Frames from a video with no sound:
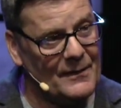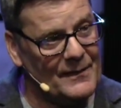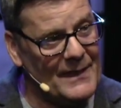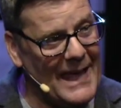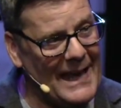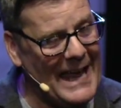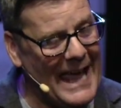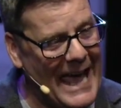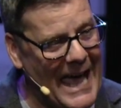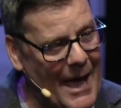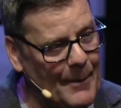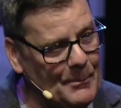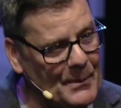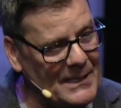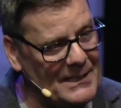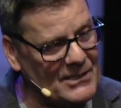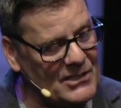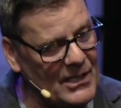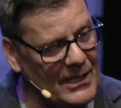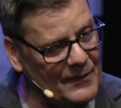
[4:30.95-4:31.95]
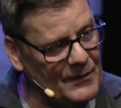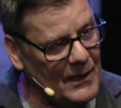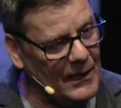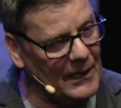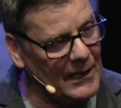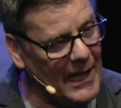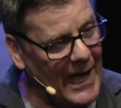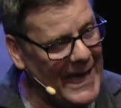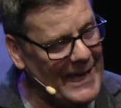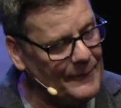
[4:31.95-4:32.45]
that happens in the
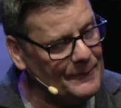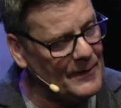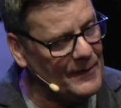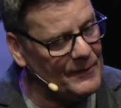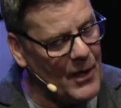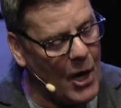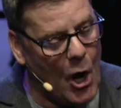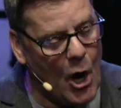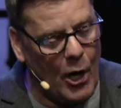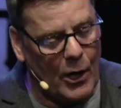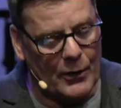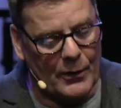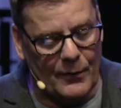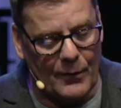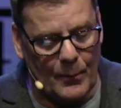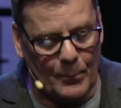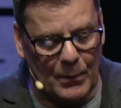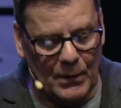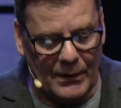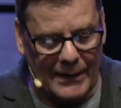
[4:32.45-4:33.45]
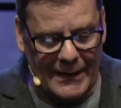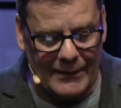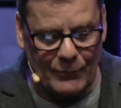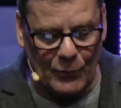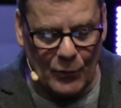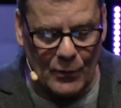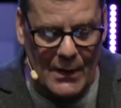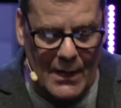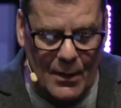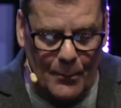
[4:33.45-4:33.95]
life and the heart of the
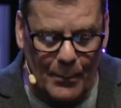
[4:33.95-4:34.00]
believer.